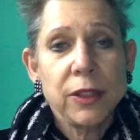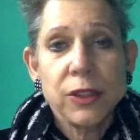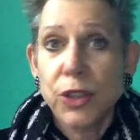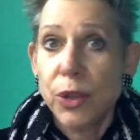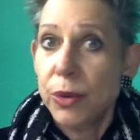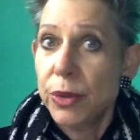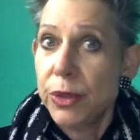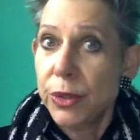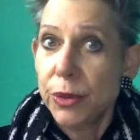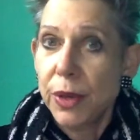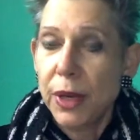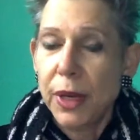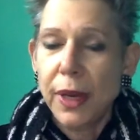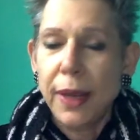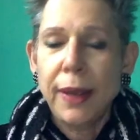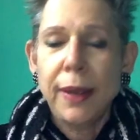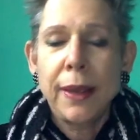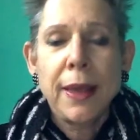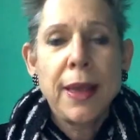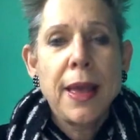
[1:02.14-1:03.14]
there's always
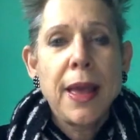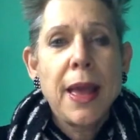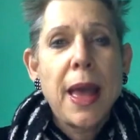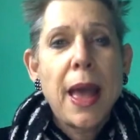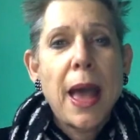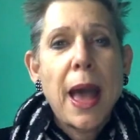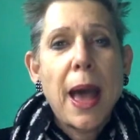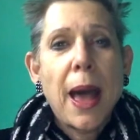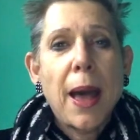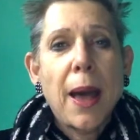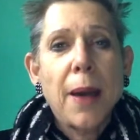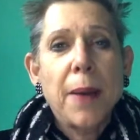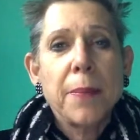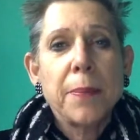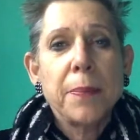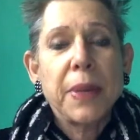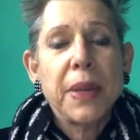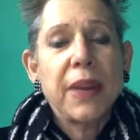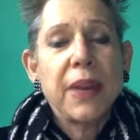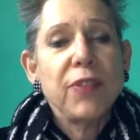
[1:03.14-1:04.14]
reading,
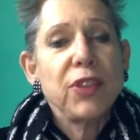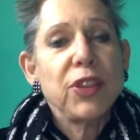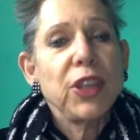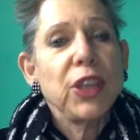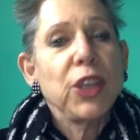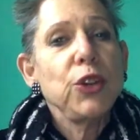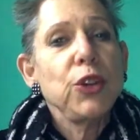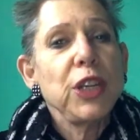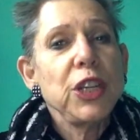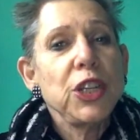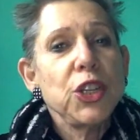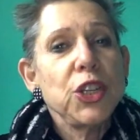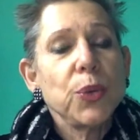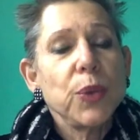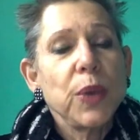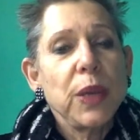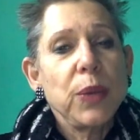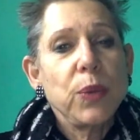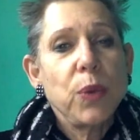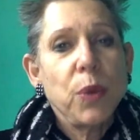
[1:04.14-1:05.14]
but everything you need to
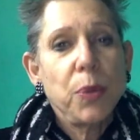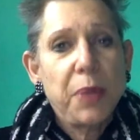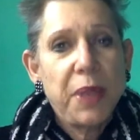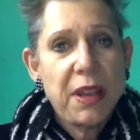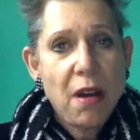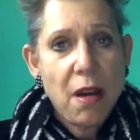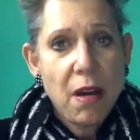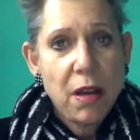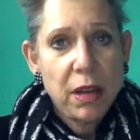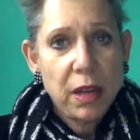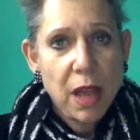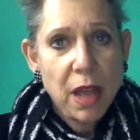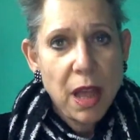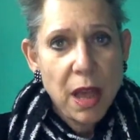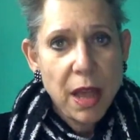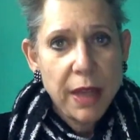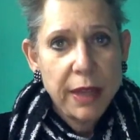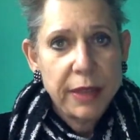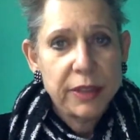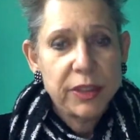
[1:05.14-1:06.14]
read will be
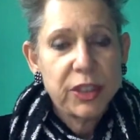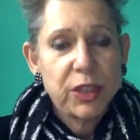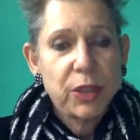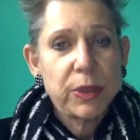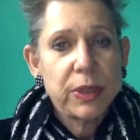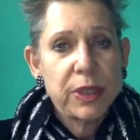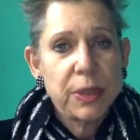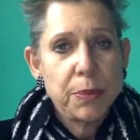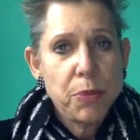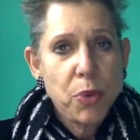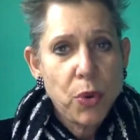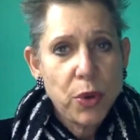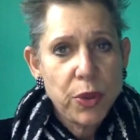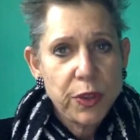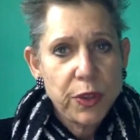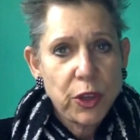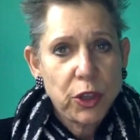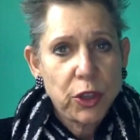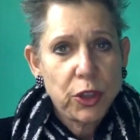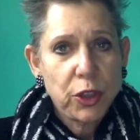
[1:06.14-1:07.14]
online. So it's
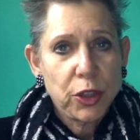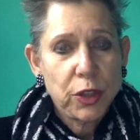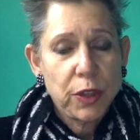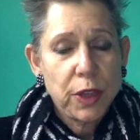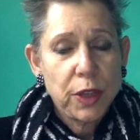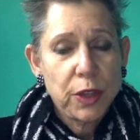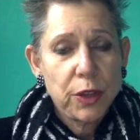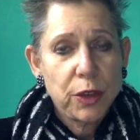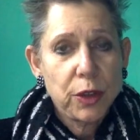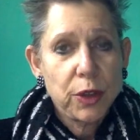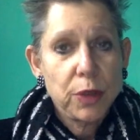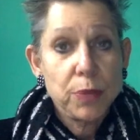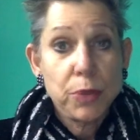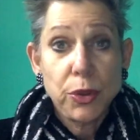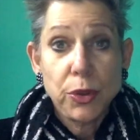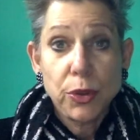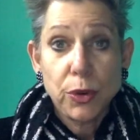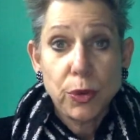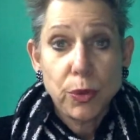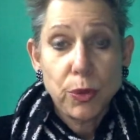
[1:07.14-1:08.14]
important that your
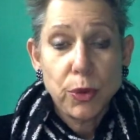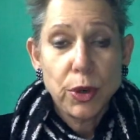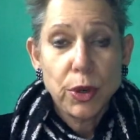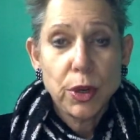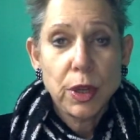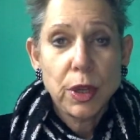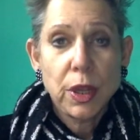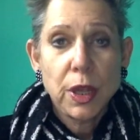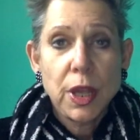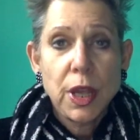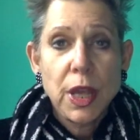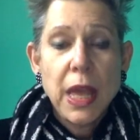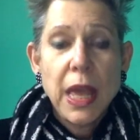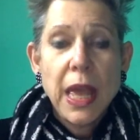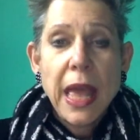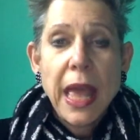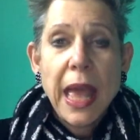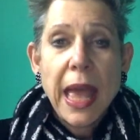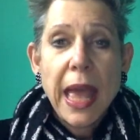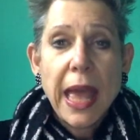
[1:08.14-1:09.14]
computer work
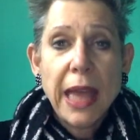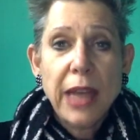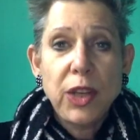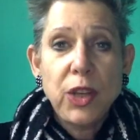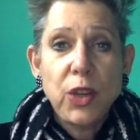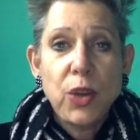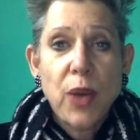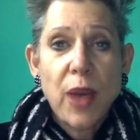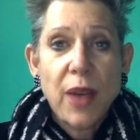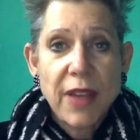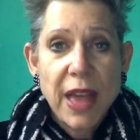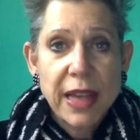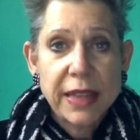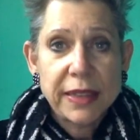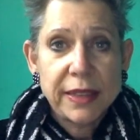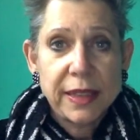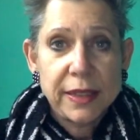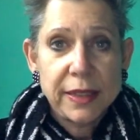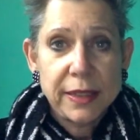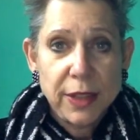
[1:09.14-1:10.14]
and you have
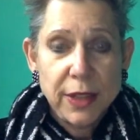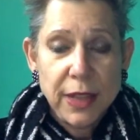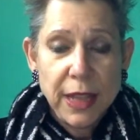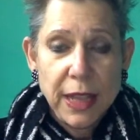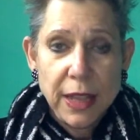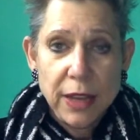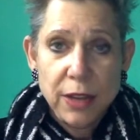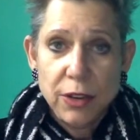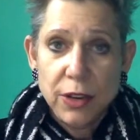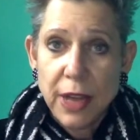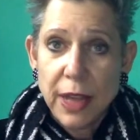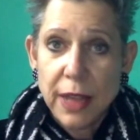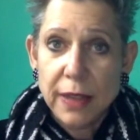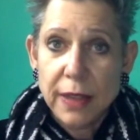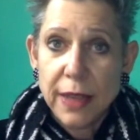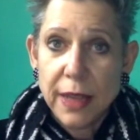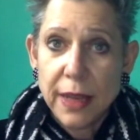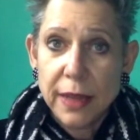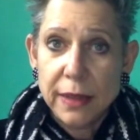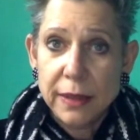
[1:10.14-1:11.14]
access to the internet.
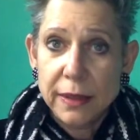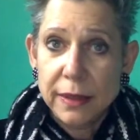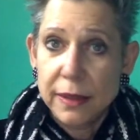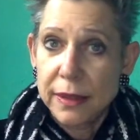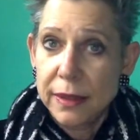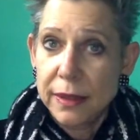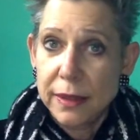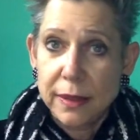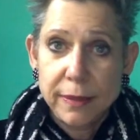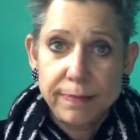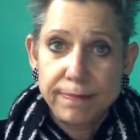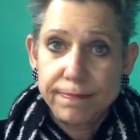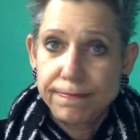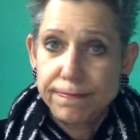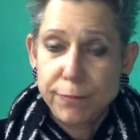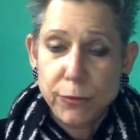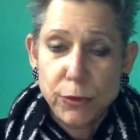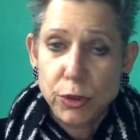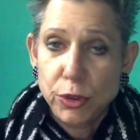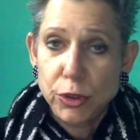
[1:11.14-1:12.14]
That's
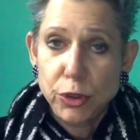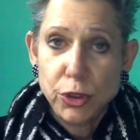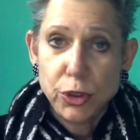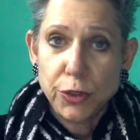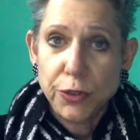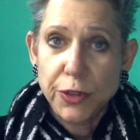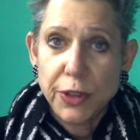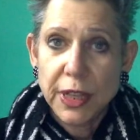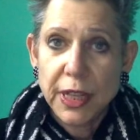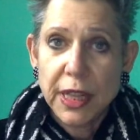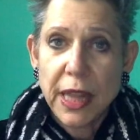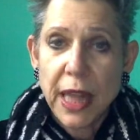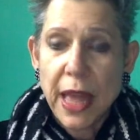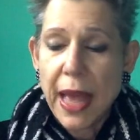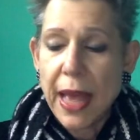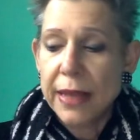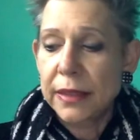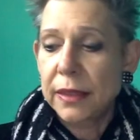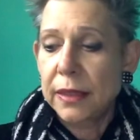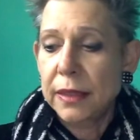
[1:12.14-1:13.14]
crucial for the
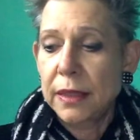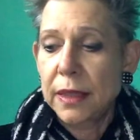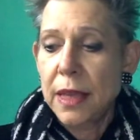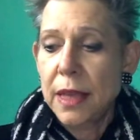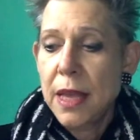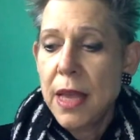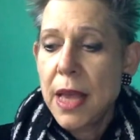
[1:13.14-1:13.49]
class.